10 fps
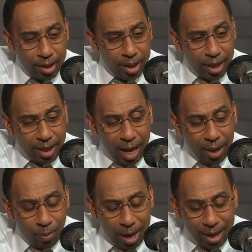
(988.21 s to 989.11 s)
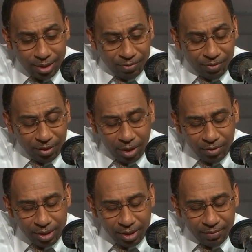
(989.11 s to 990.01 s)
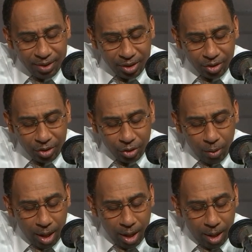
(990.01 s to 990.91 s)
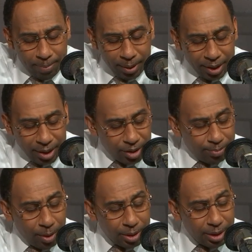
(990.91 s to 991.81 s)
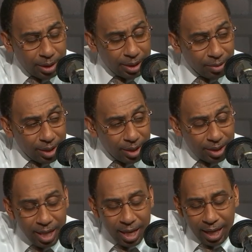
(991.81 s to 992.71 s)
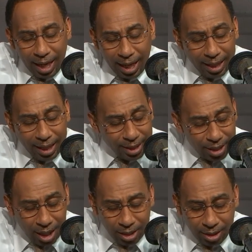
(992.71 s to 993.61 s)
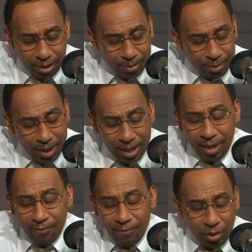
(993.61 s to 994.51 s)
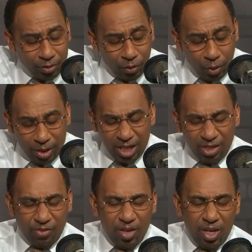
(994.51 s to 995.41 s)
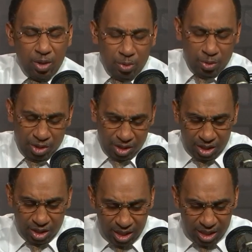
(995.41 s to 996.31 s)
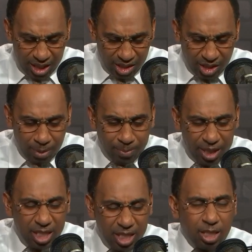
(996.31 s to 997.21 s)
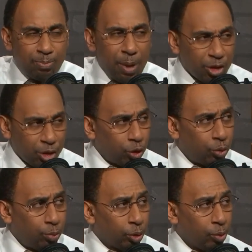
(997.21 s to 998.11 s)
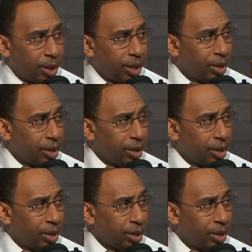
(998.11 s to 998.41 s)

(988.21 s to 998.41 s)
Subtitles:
and I watched the Philadelphia 76ers go up against the Boston Celtics, and I got to tell y'all something, man. First of all, there's something special brewing